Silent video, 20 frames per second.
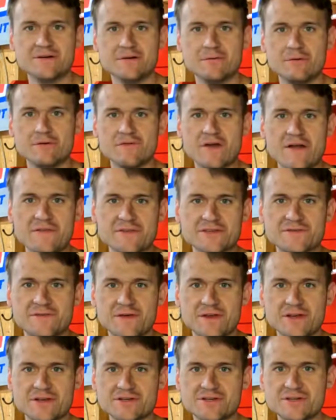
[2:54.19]
We've got this
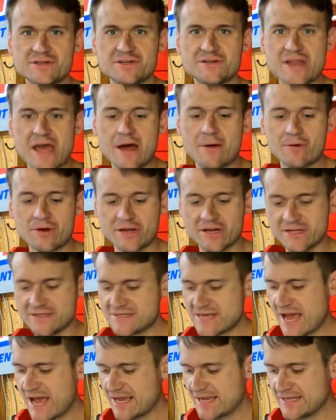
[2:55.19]
finished. Now we're gonna
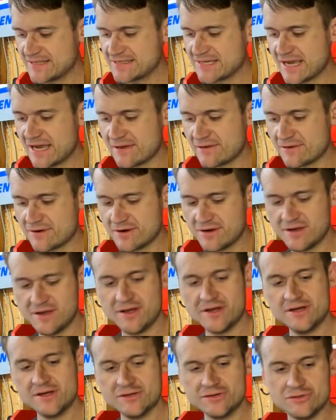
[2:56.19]
tack it together,
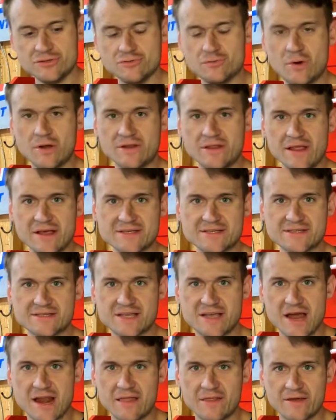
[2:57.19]
do one last
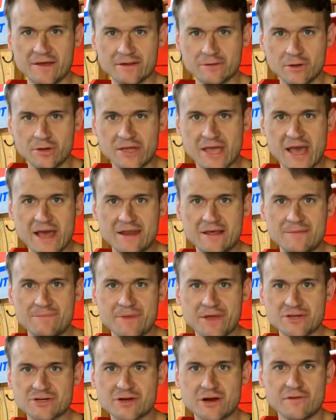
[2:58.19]
kind of like look at it,
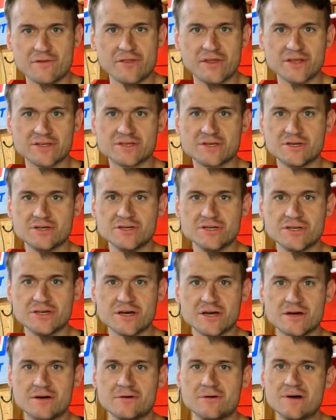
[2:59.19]
make sure everything's good to
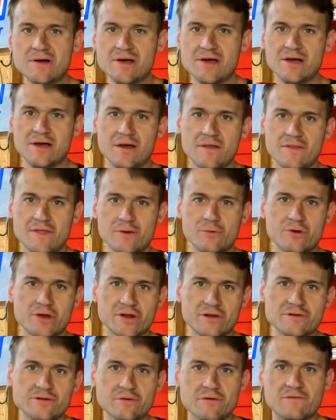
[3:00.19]
go, and then we're
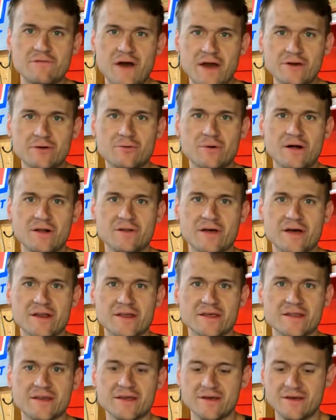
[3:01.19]
gonna do a final weld on
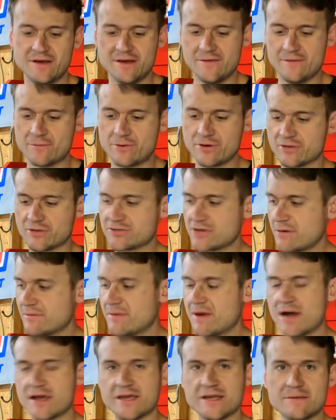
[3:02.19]
it, and then start
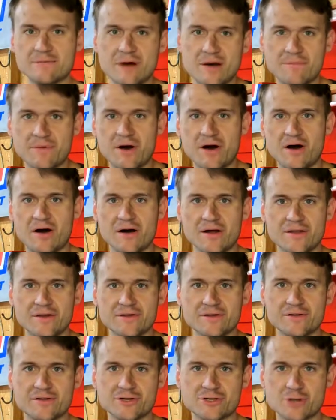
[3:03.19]
mocking them up on
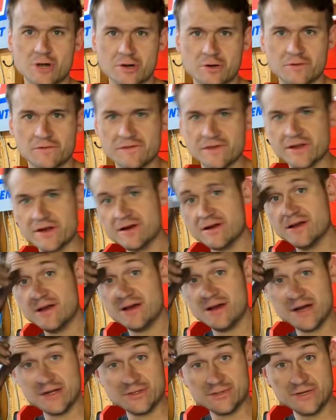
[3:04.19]
the truck over there.
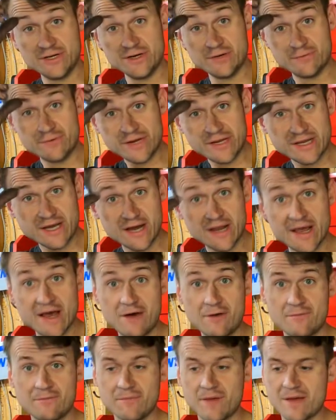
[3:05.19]
I do need to recut
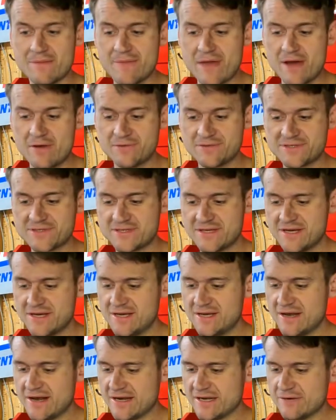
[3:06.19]
out my mounts.
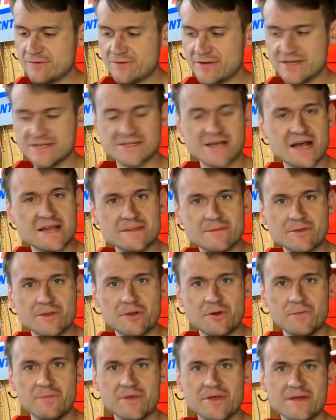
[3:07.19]
I need to redesign them a
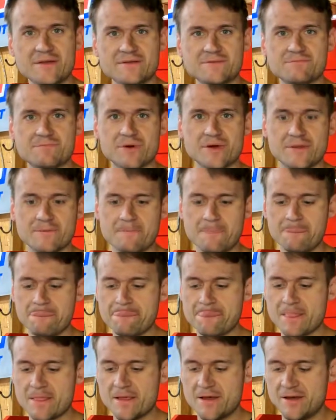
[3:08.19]
little bit, but
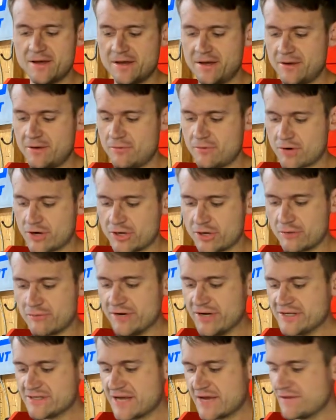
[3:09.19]
we're going to go
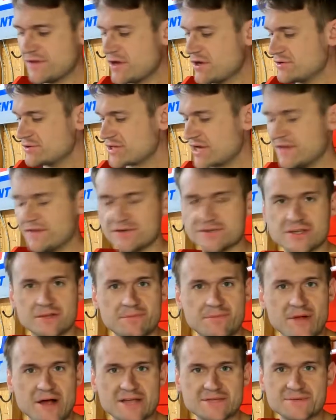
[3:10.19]
redesign those, cut those on the
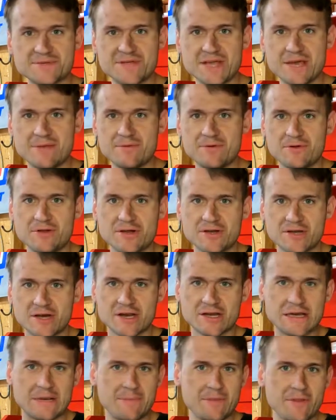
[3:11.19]
plasma table, cut a
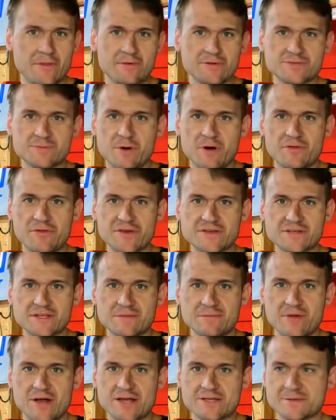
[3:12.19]
couple other small things on the
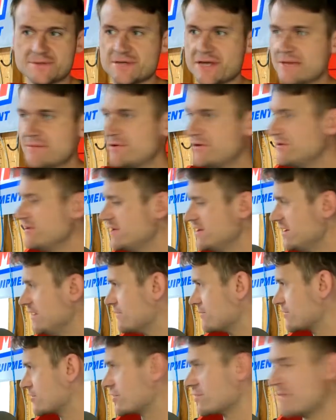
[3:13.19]
plasma table, and
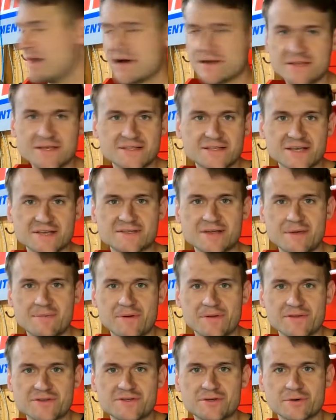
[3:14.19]
we're going to go mock these things up
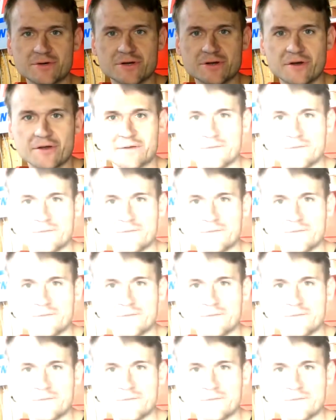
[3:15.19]
on this Toyota.